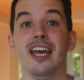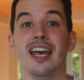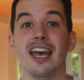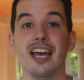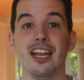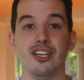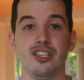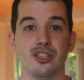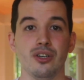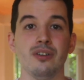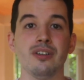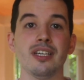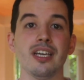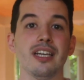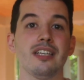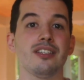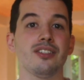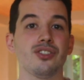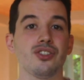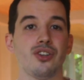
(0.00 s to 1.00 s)
And don't
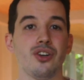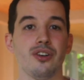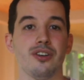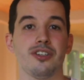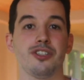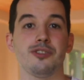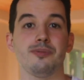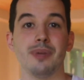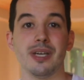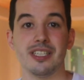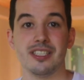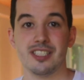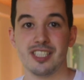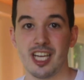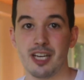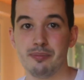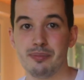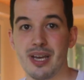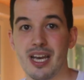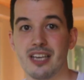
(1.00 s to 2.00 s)
get discouraged by
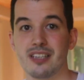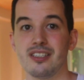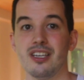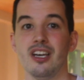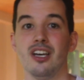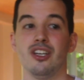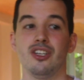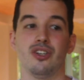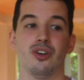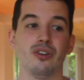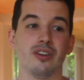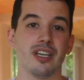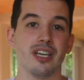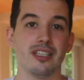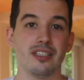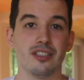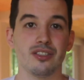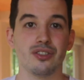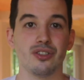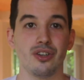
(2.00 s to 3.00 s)
setbacks. Don't get
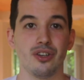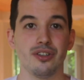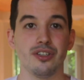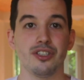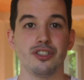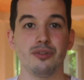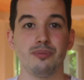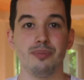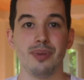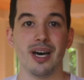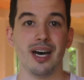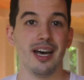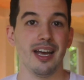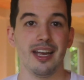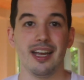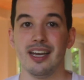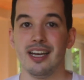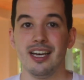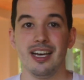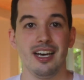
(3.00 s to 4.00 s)
discouraged by
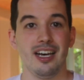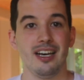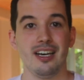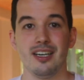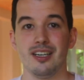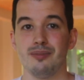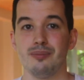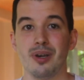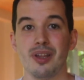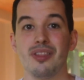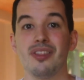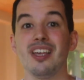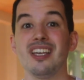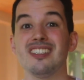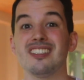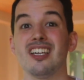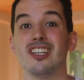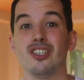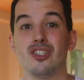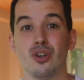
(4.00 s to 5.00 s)

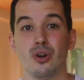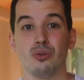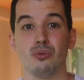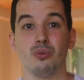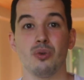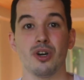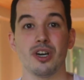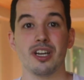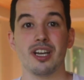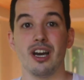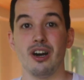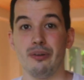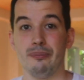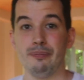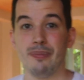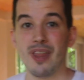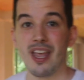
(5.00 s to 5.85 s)
things that don't work out.